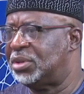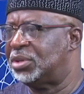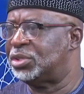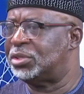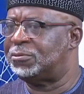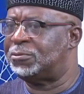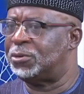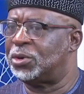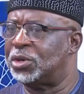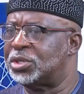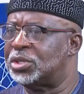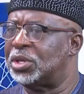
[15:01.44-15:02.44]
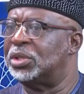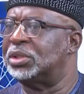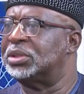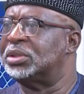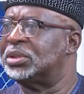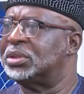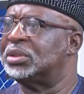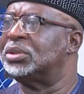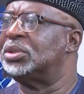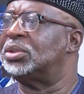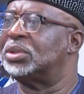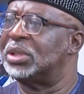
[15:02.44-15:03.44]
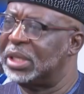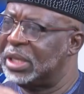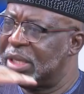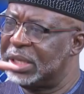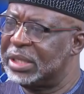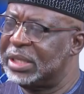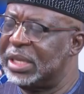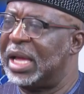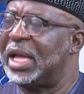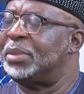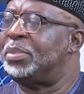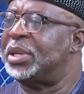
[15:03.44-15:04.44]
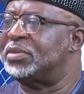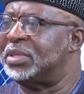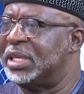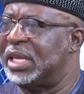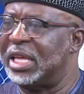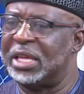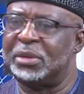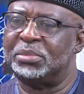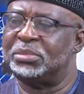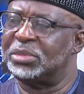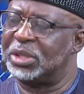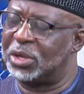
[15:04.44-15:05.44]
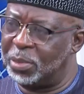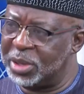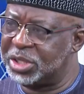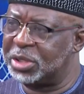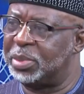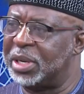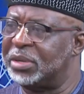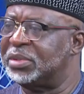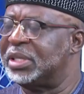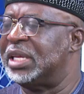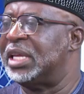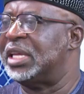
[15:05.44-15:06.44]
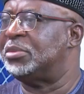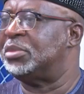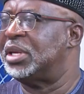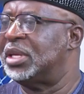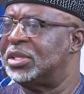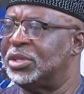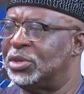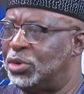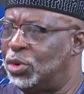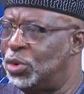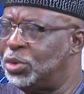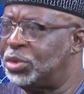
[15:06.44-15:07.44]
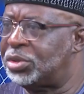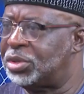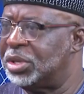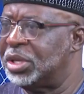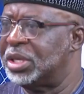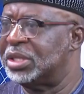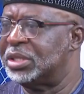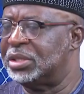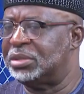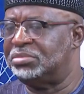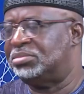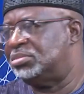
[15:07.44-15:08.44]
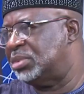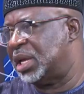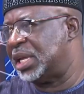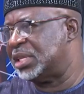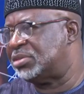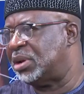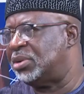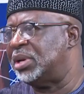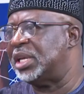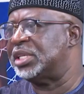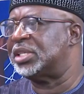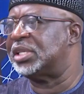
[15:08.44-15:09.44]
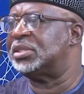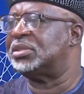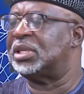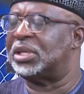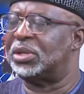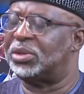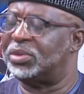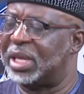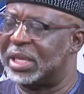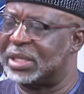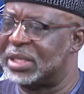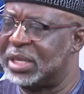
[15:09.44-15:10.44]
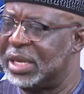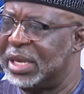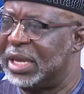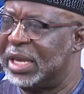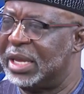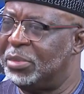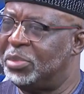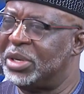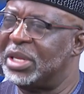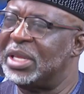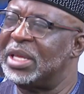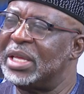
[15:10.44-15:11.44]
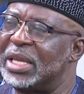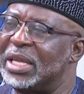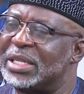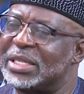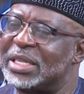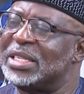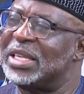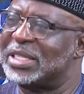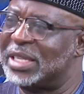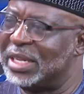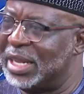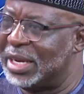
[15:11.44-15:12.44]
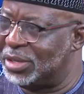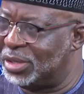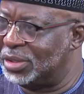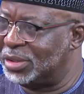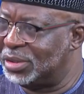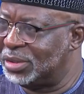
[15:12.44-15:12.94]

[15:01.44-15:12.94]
should focus on, the higher part of the game, the commercial part of the game, the growth, the, I guess, regulation and all of that. But it's easier said than done.